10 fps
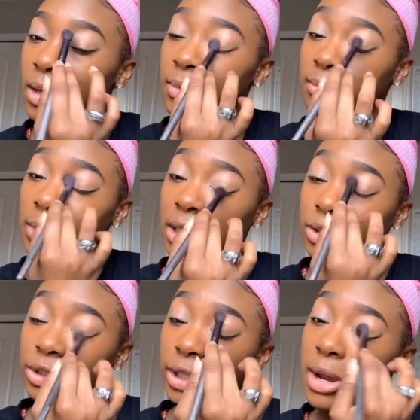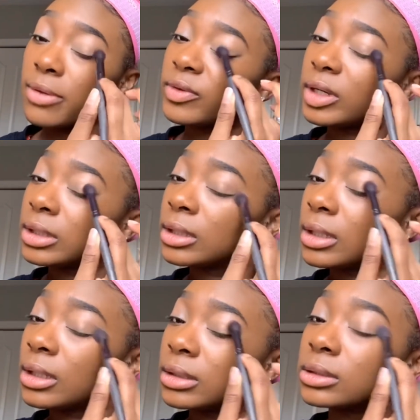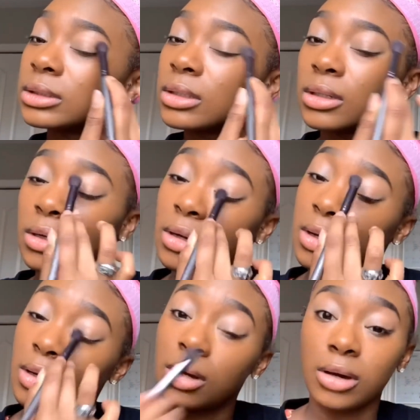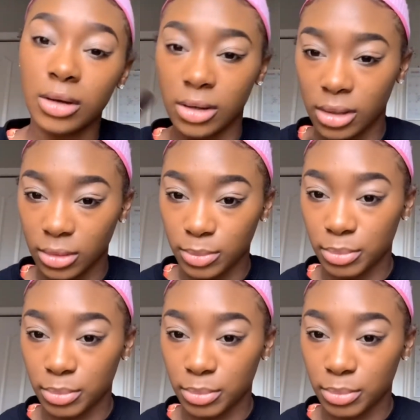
Make sure everything's all